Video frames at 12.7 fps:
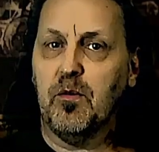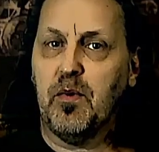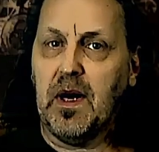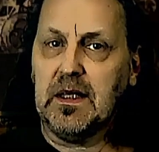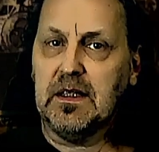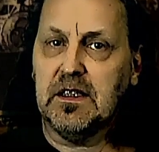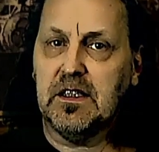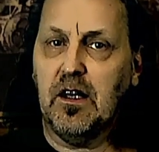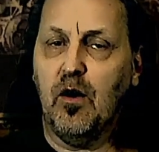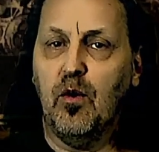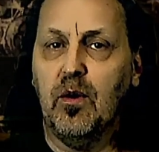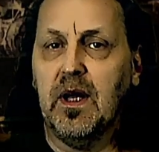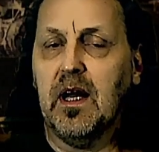practice
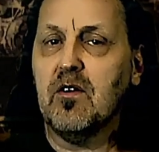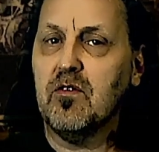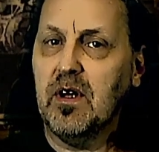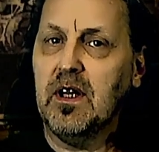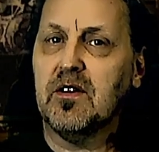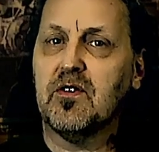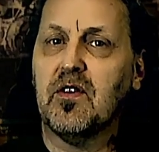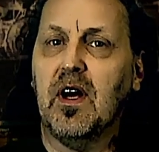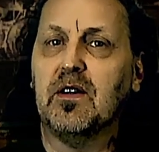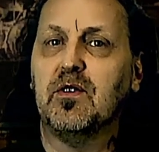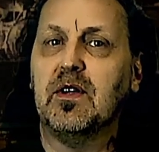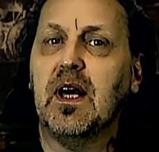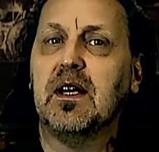slowly and really try
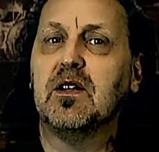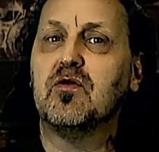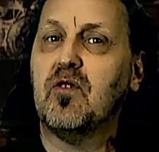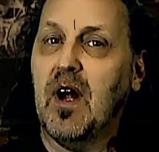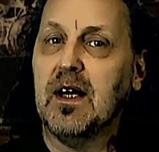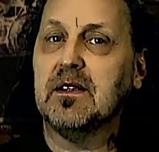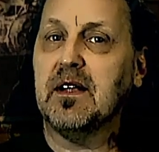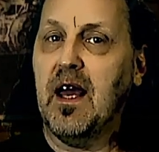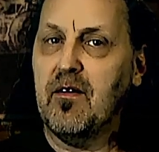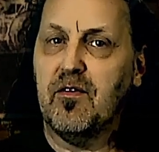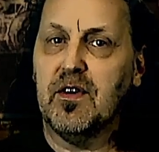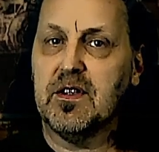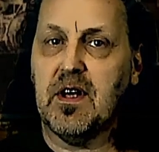to get it right
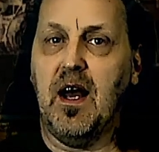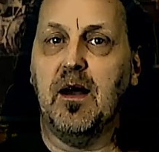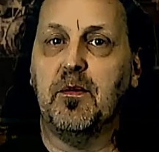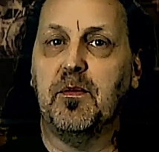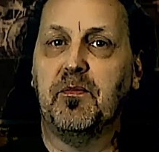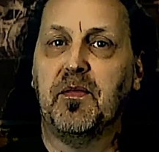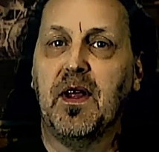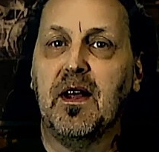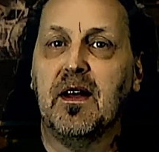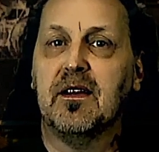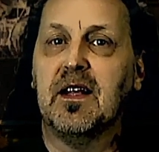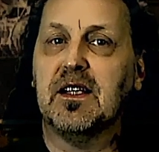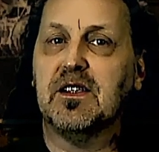every time.
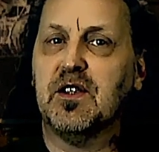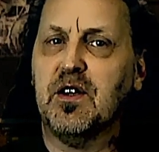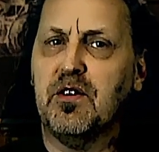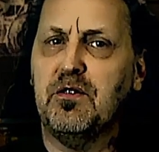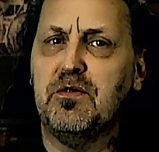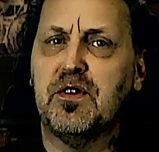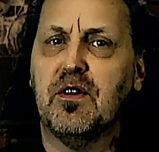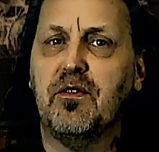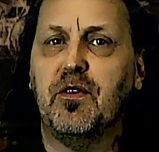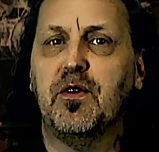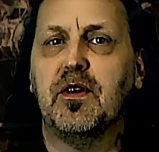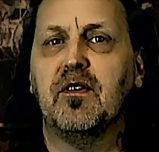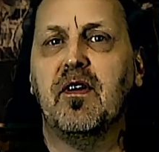That's crucial for
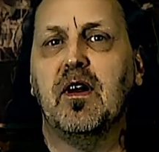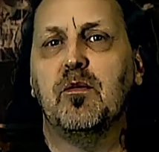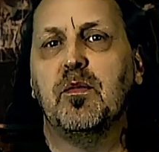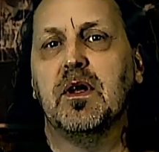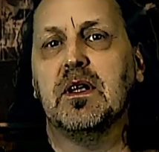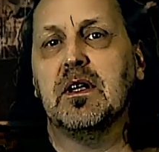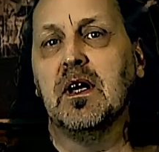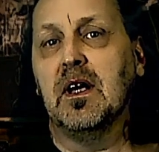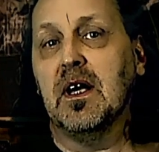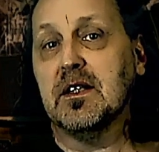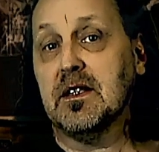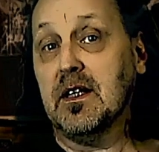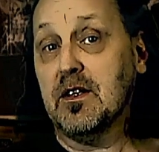your development
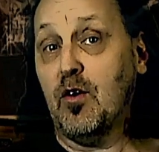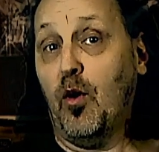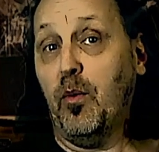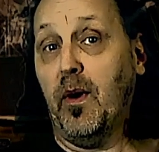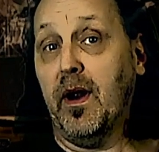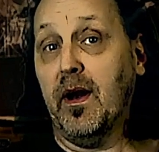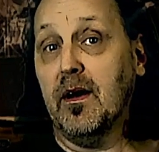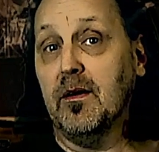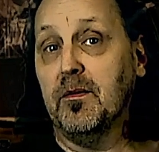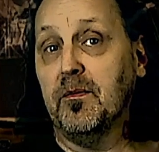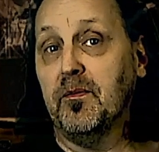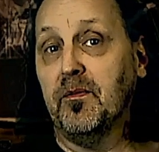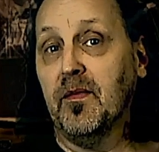as a guitar player.
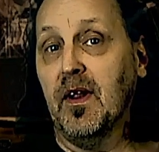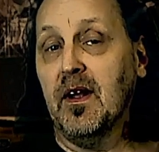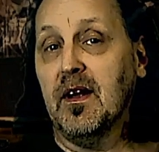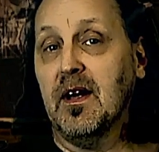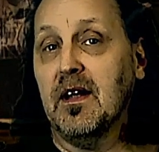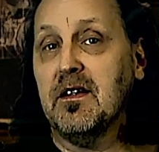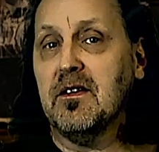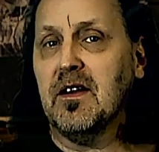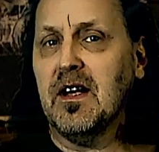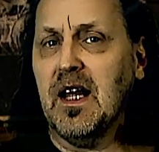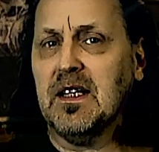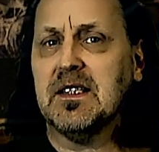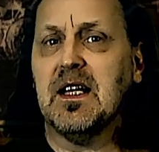And in the
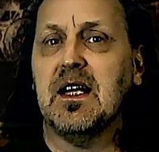next